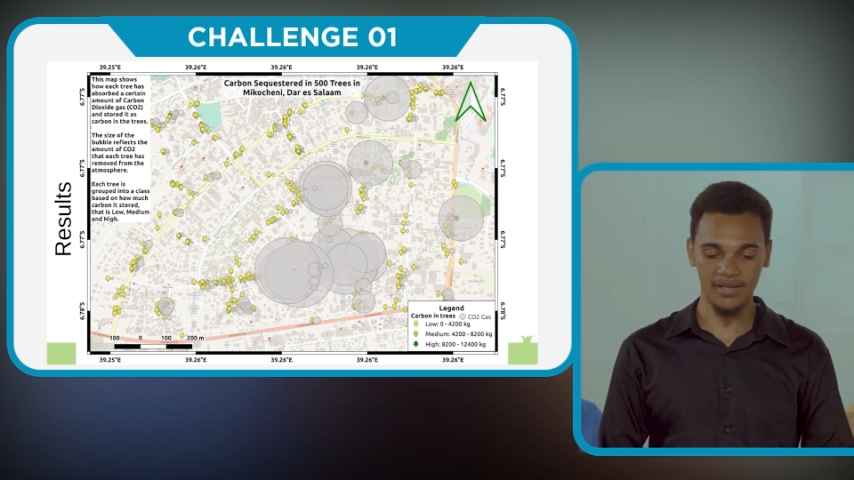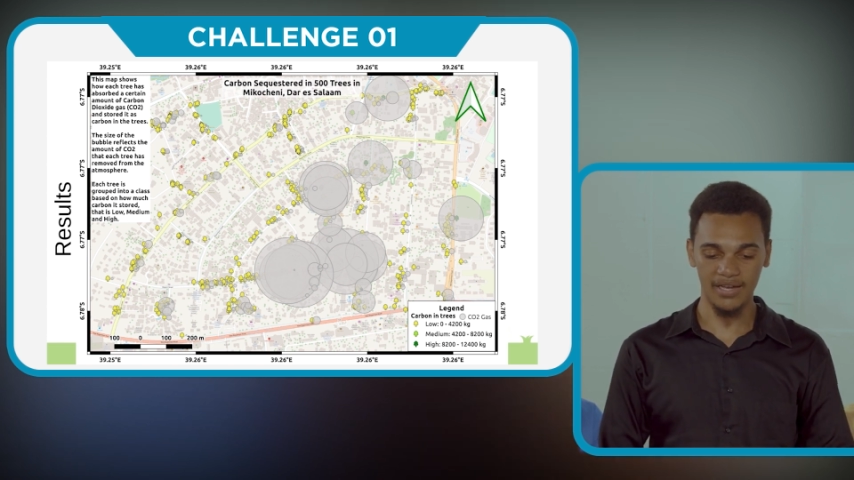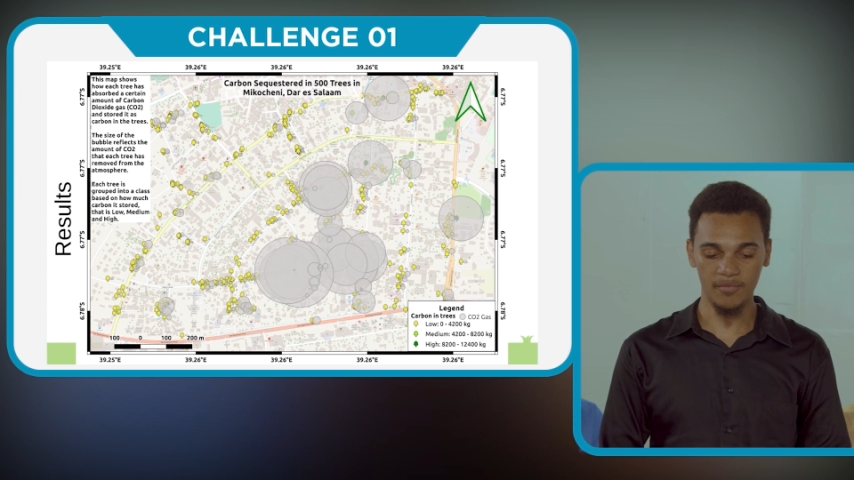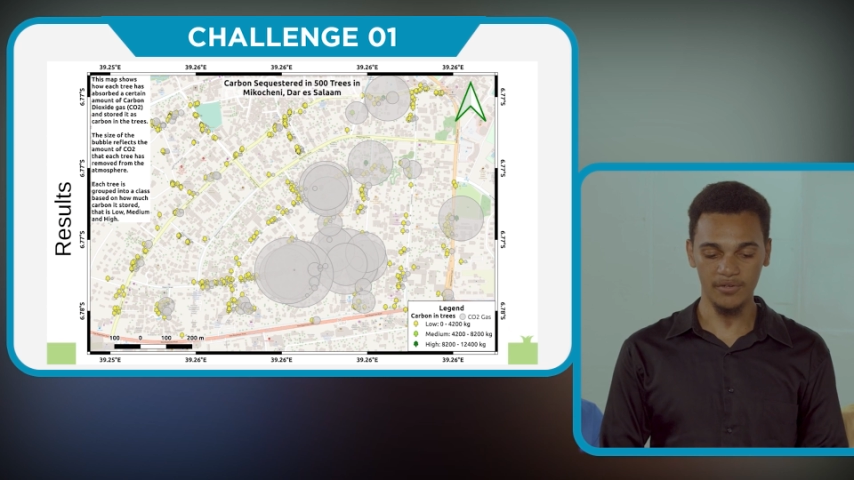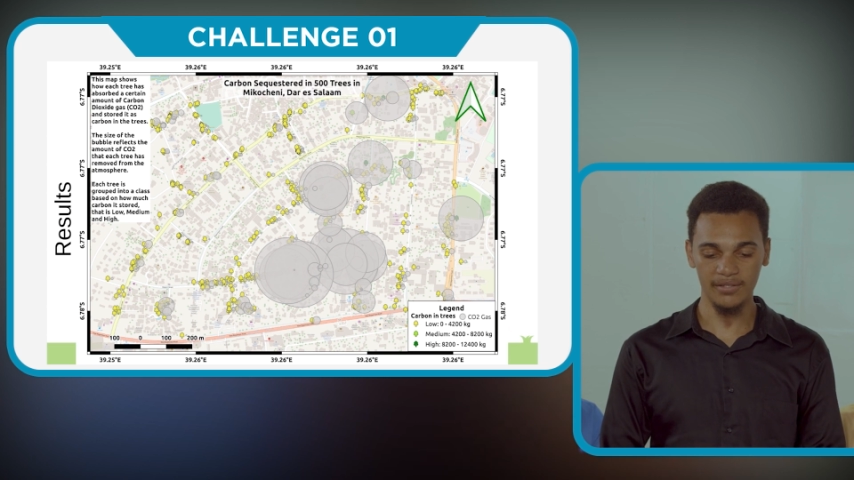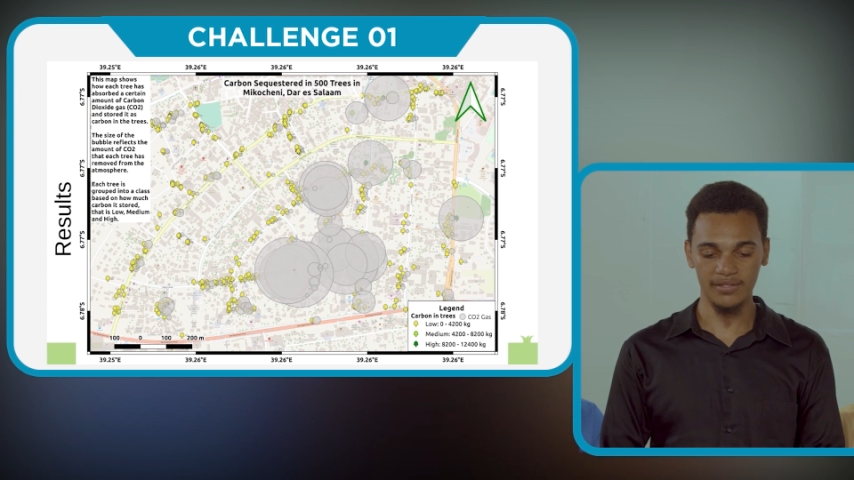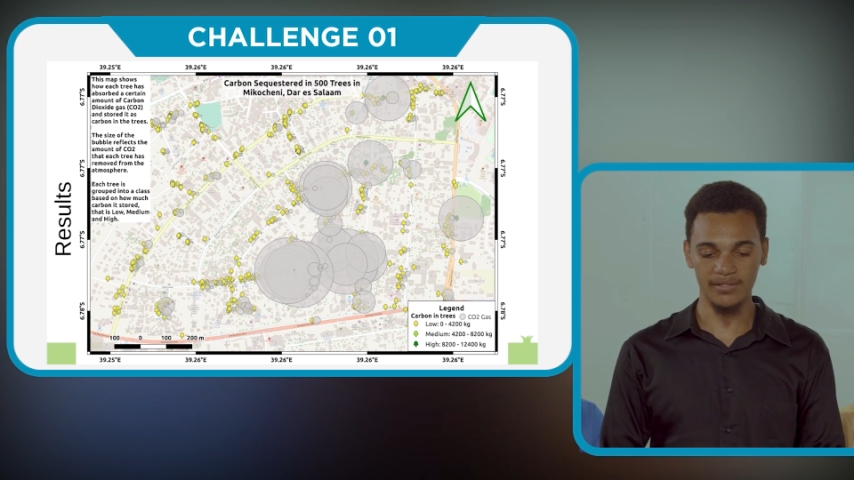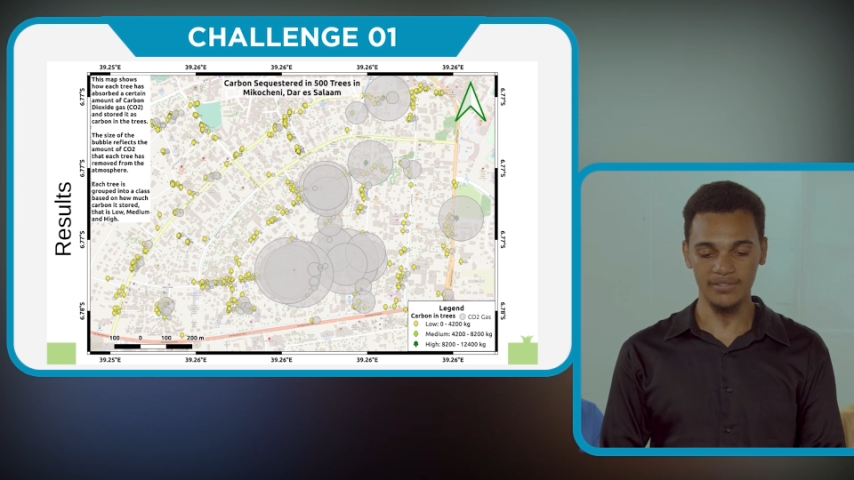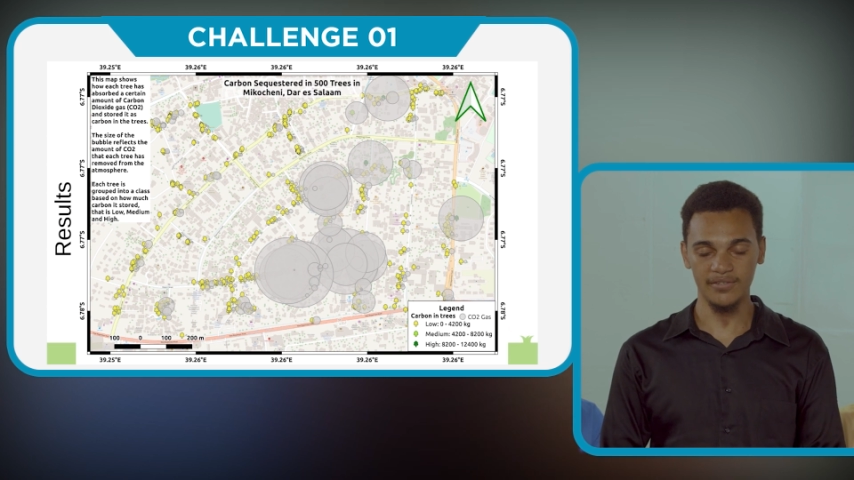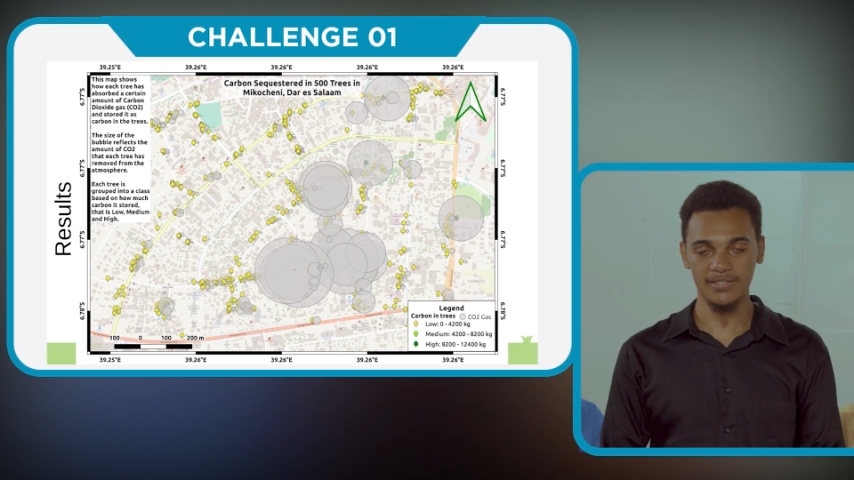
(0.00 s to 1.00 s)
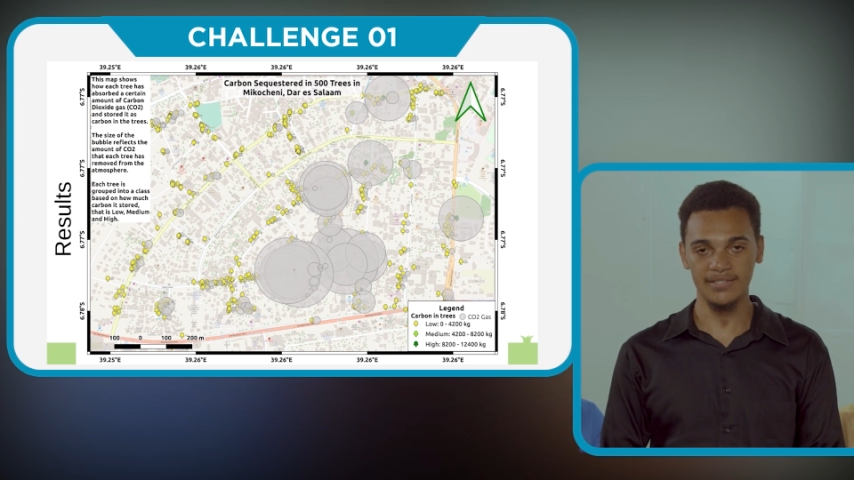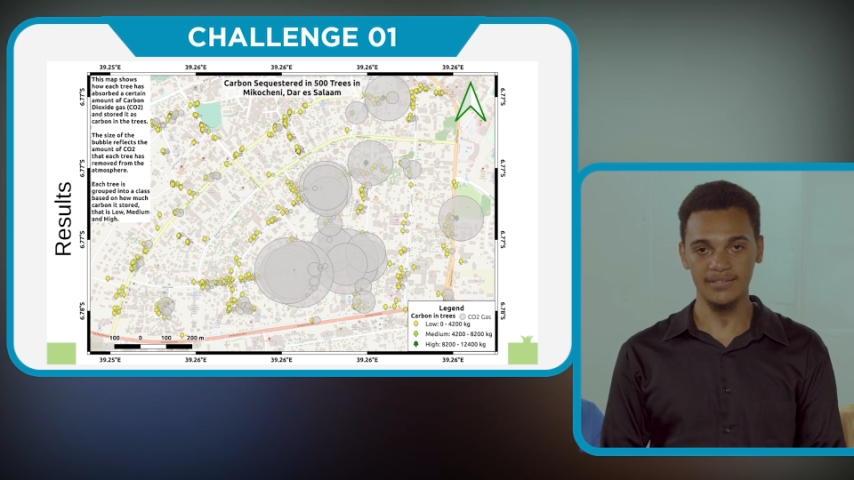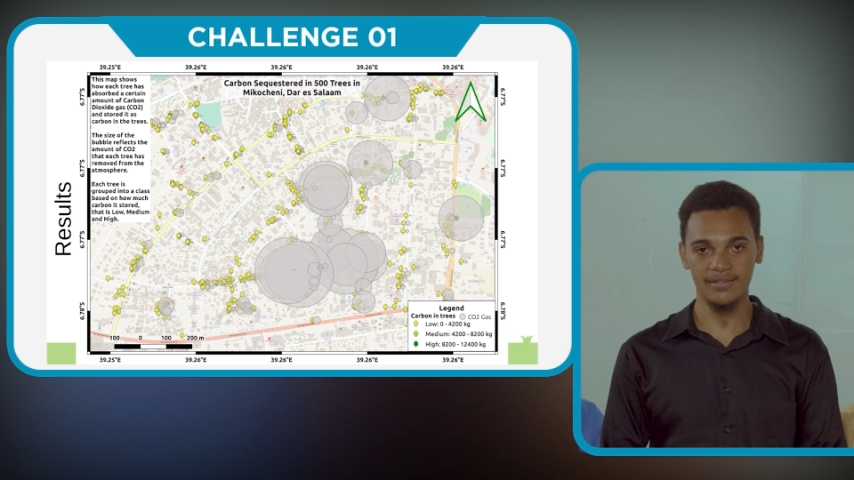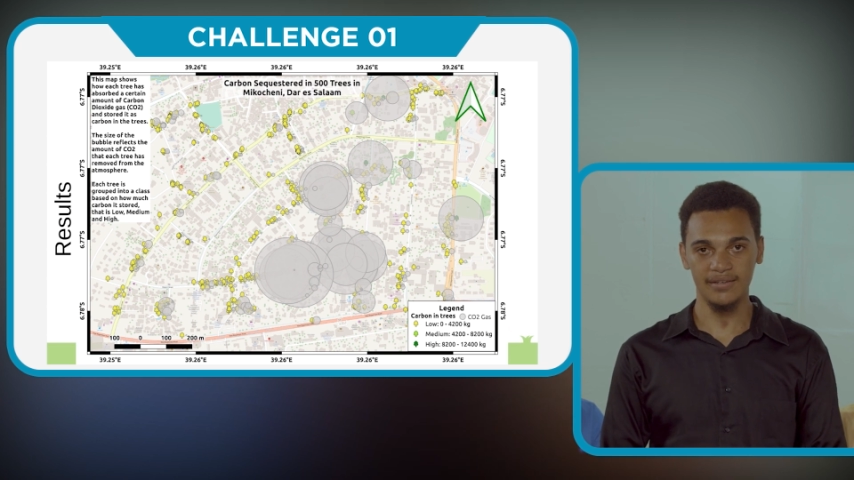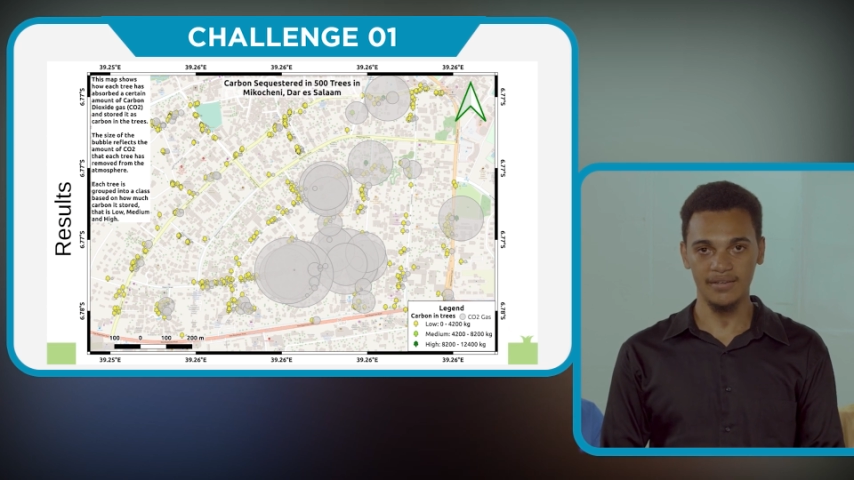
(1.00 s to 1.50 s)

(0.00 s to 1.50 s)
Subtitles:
carbon in the trees.